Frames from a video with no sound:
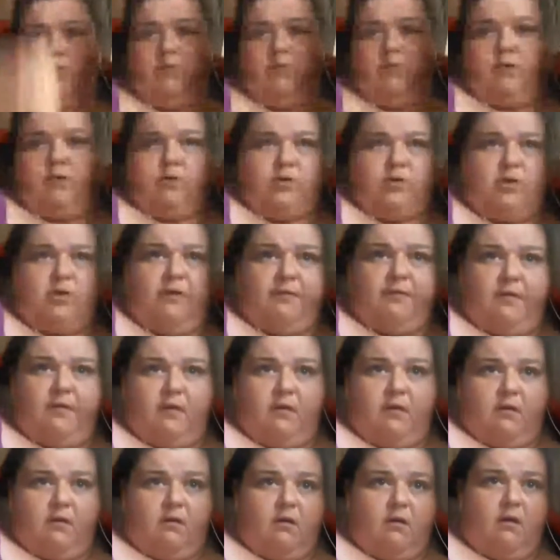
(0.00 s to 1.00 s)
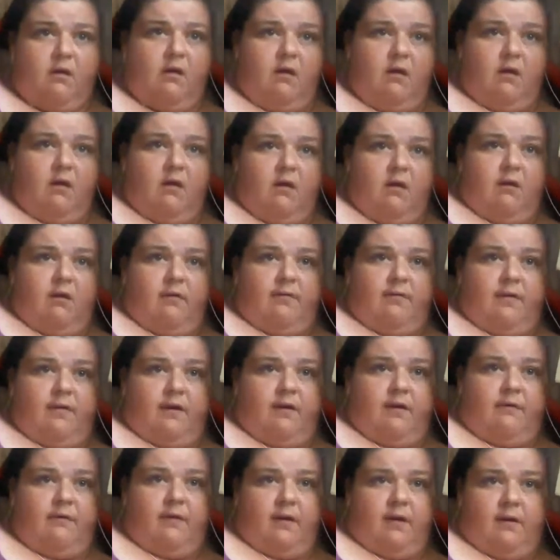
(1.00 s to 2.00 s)
there's nothing
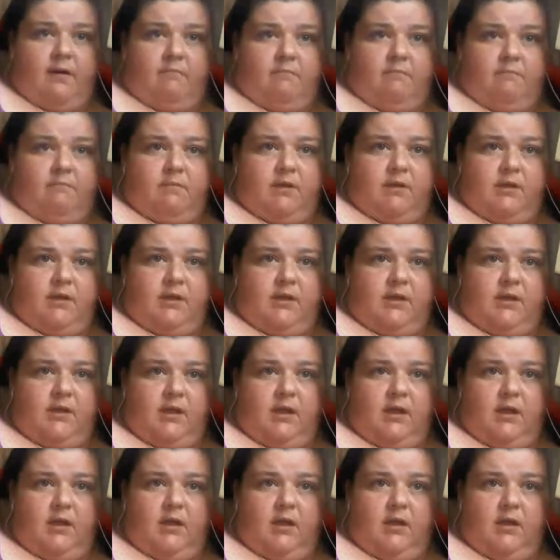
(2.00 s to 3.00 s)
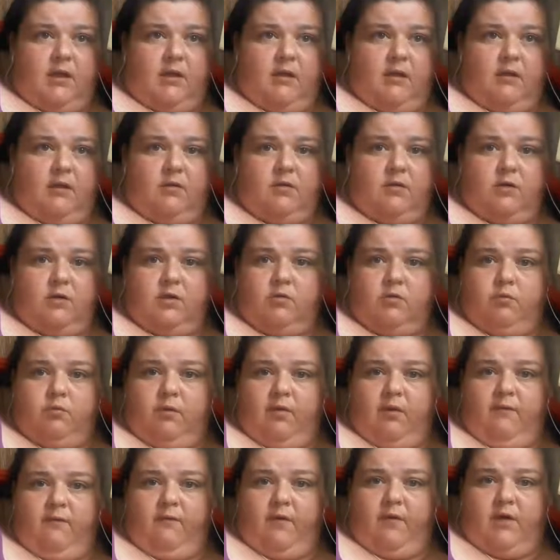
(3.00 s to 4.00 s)
there that I'm missing. Just
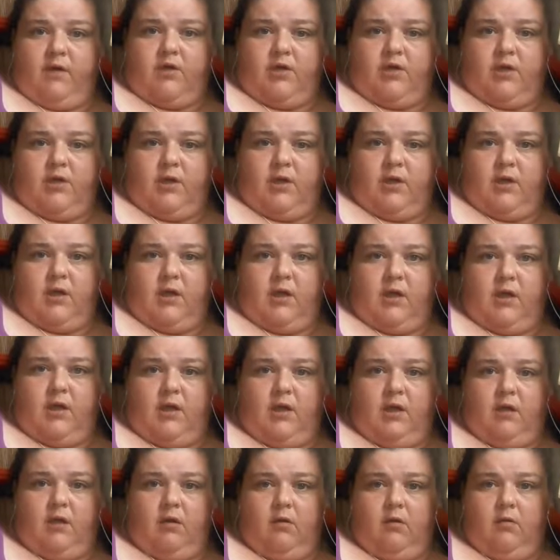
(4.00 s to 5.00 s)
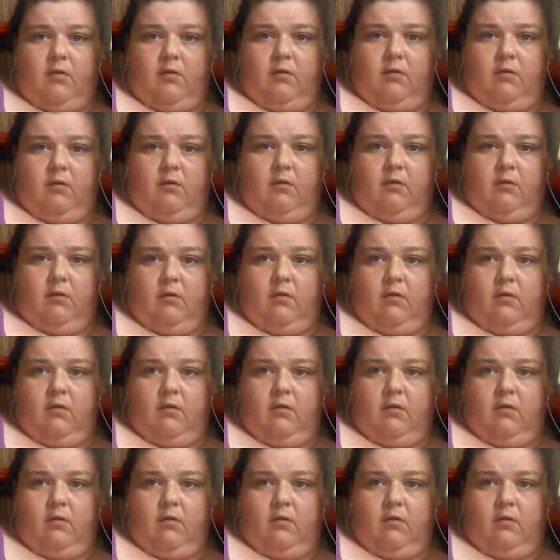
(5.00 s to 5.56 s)
refreshing here.